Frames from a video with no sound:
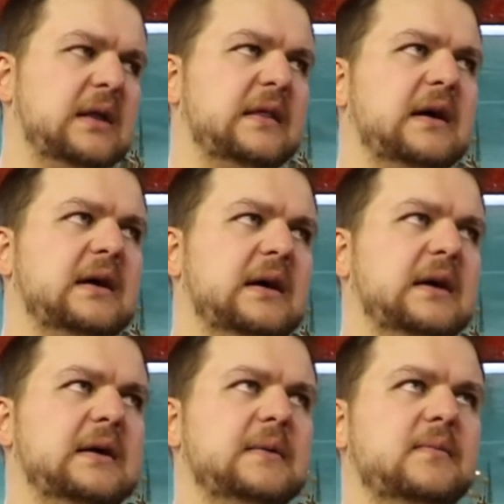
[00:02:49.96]

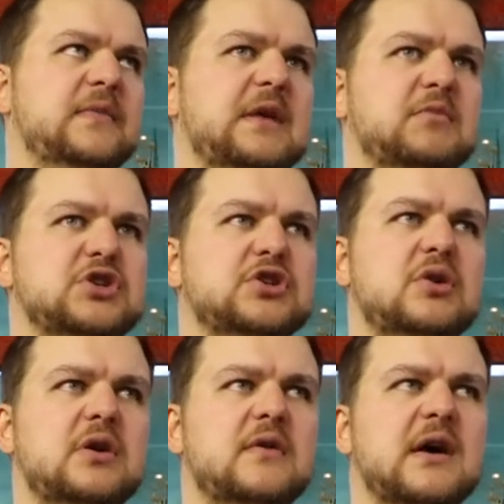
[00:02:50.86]
They, they
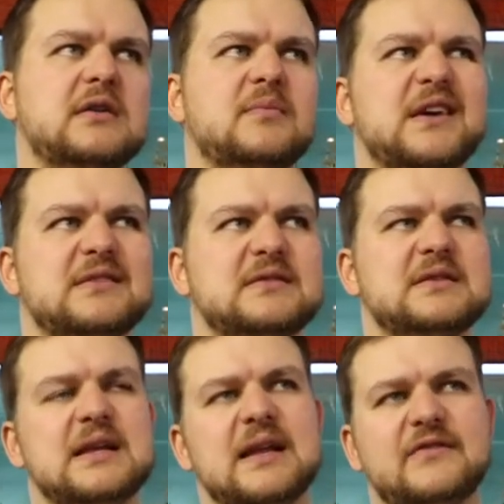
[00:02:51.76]
matured around
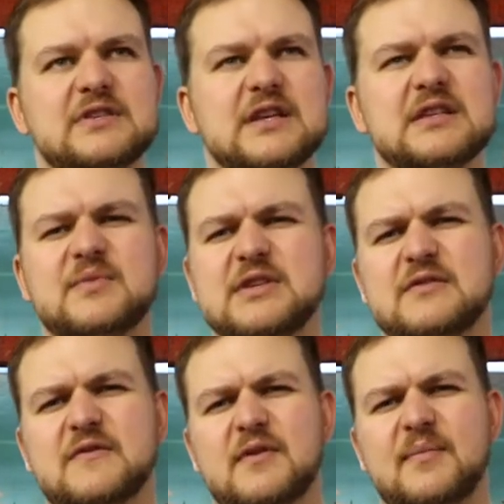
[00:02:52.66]
about 11
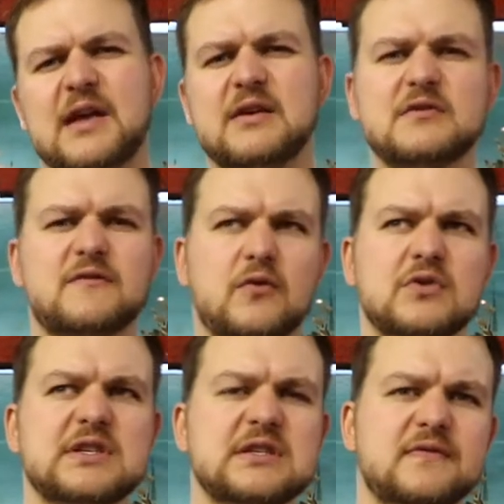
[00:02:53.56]
centimeters for the males,
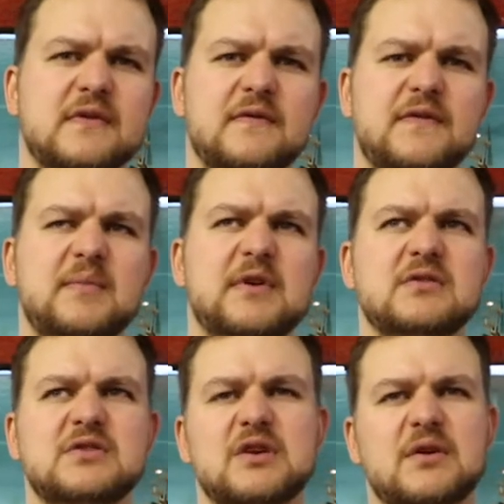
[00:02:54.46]
14s for the
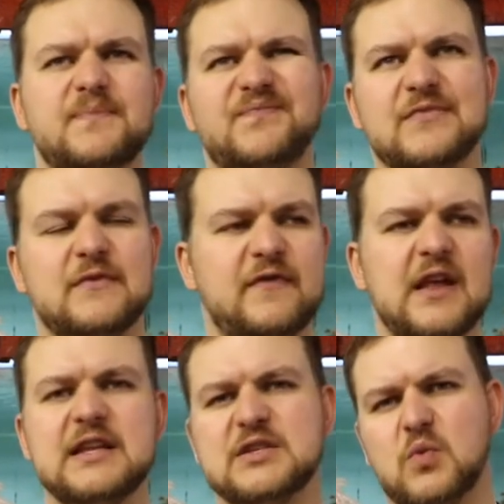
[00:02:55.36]
females, so
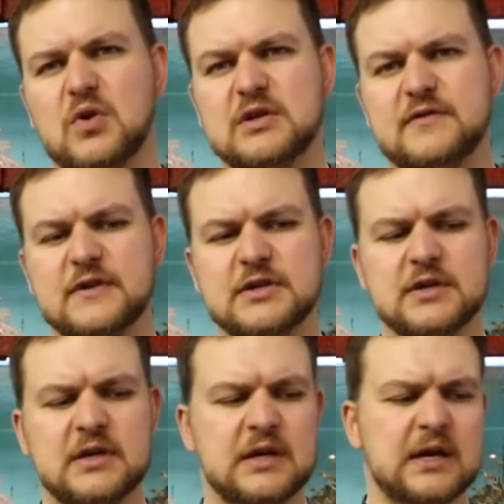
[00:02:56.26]
fairly smallish fish.